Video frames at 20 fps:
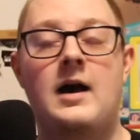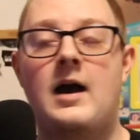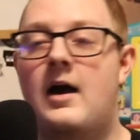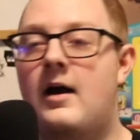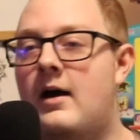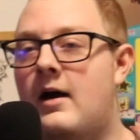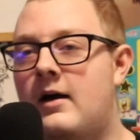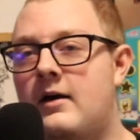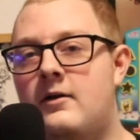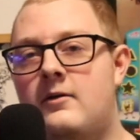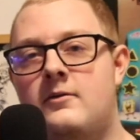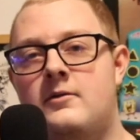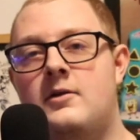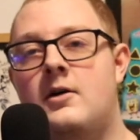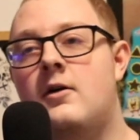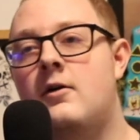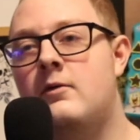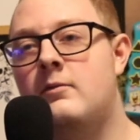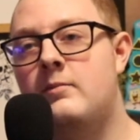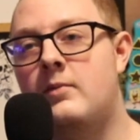I don't
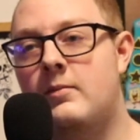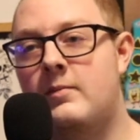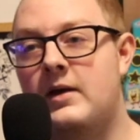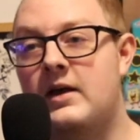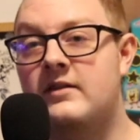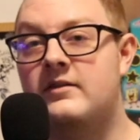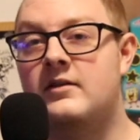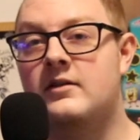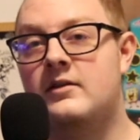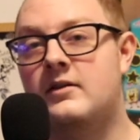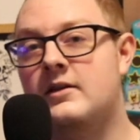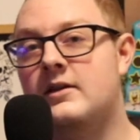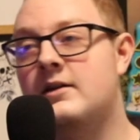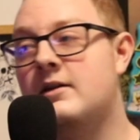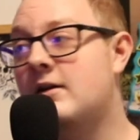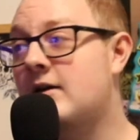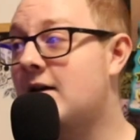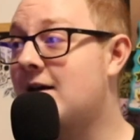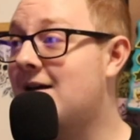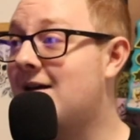know, but basically,
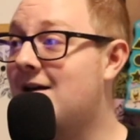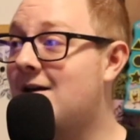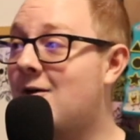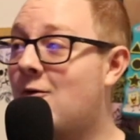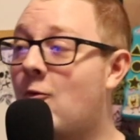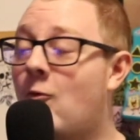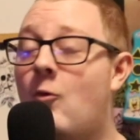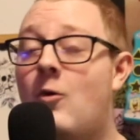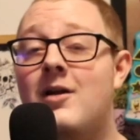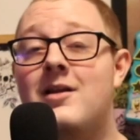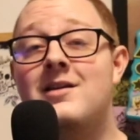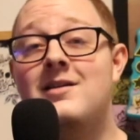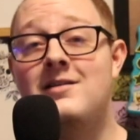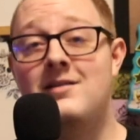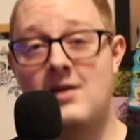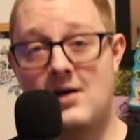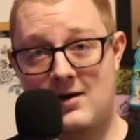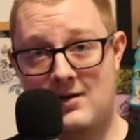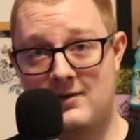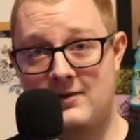what it
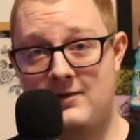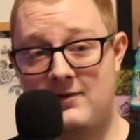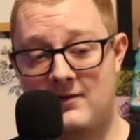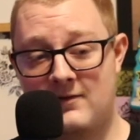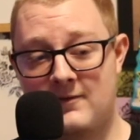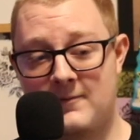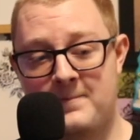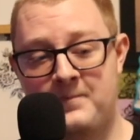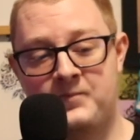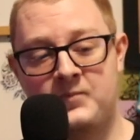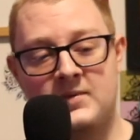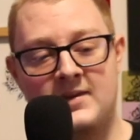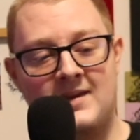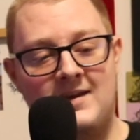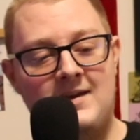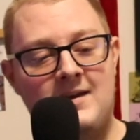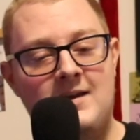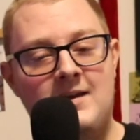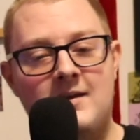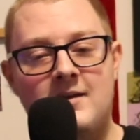does
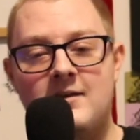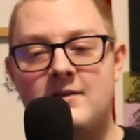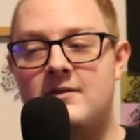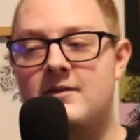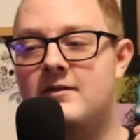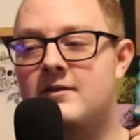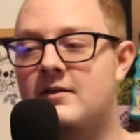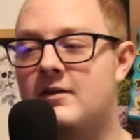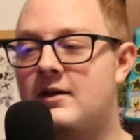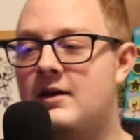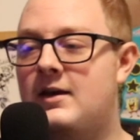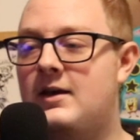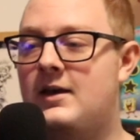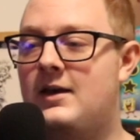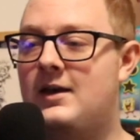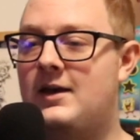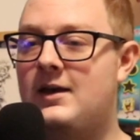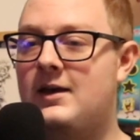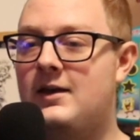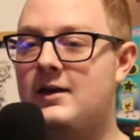is
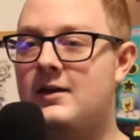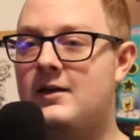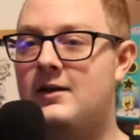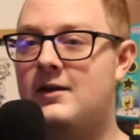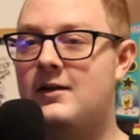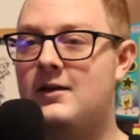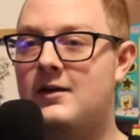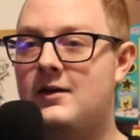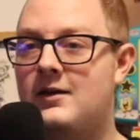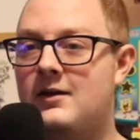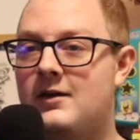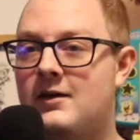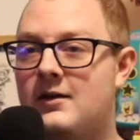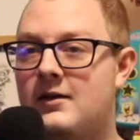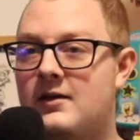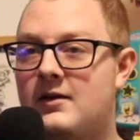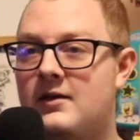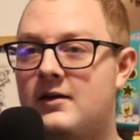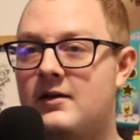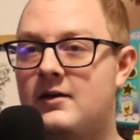it
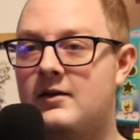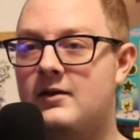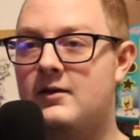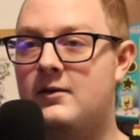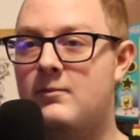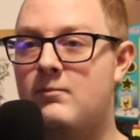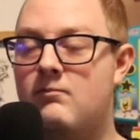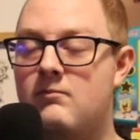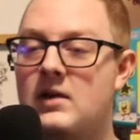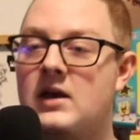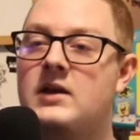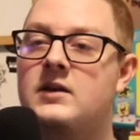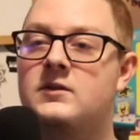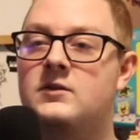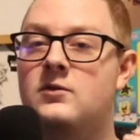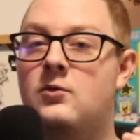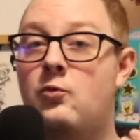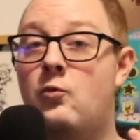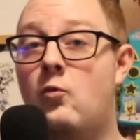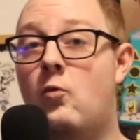makes
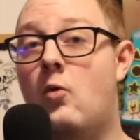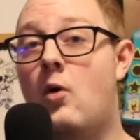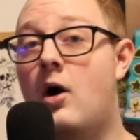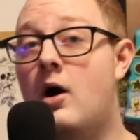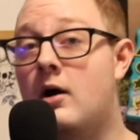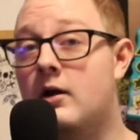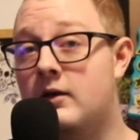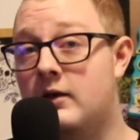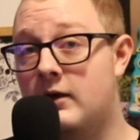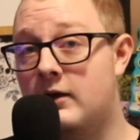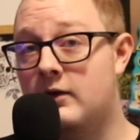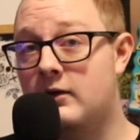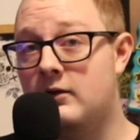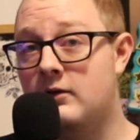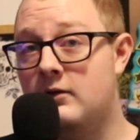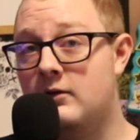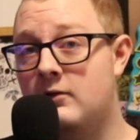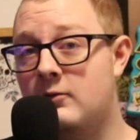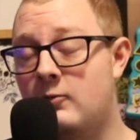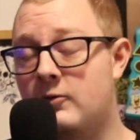
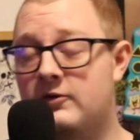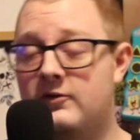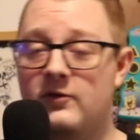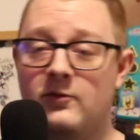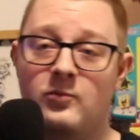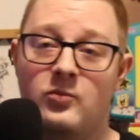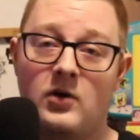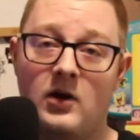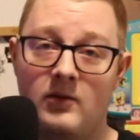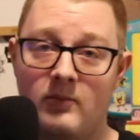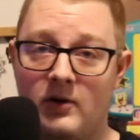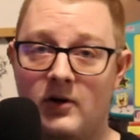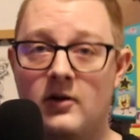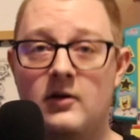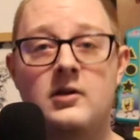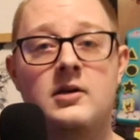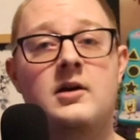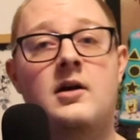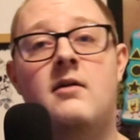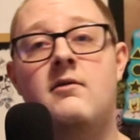walking, which is
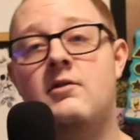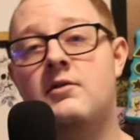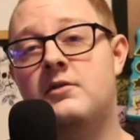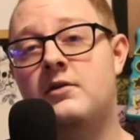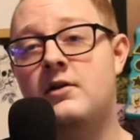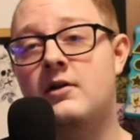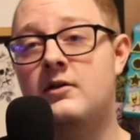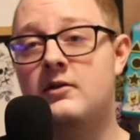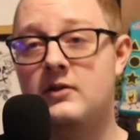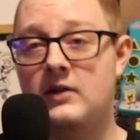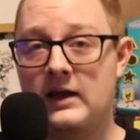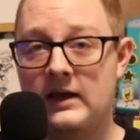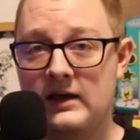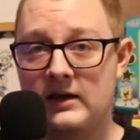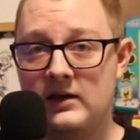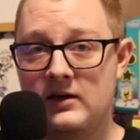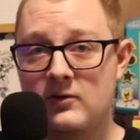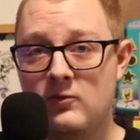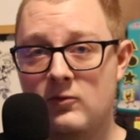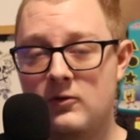primarily obviously a
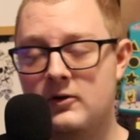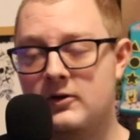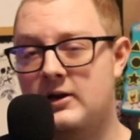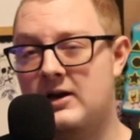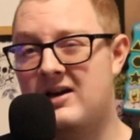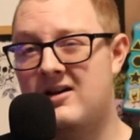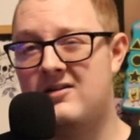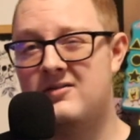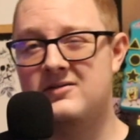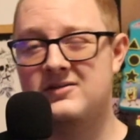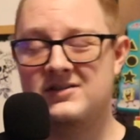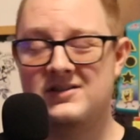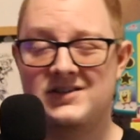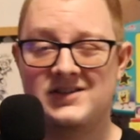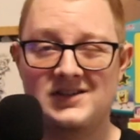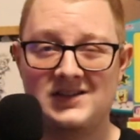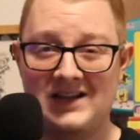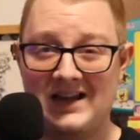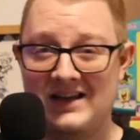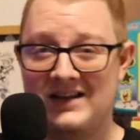leg workout and
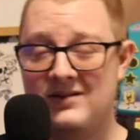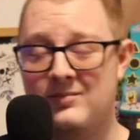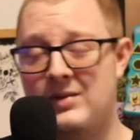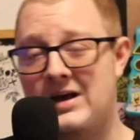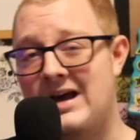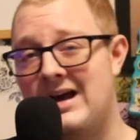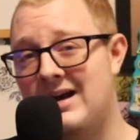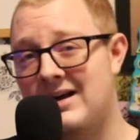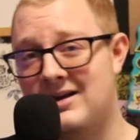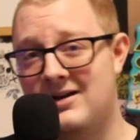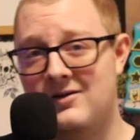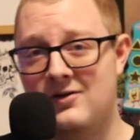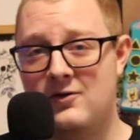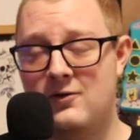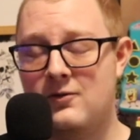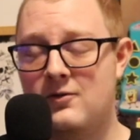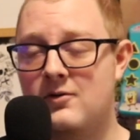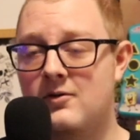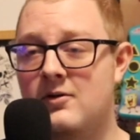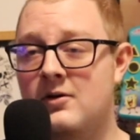slight back and
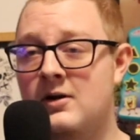core,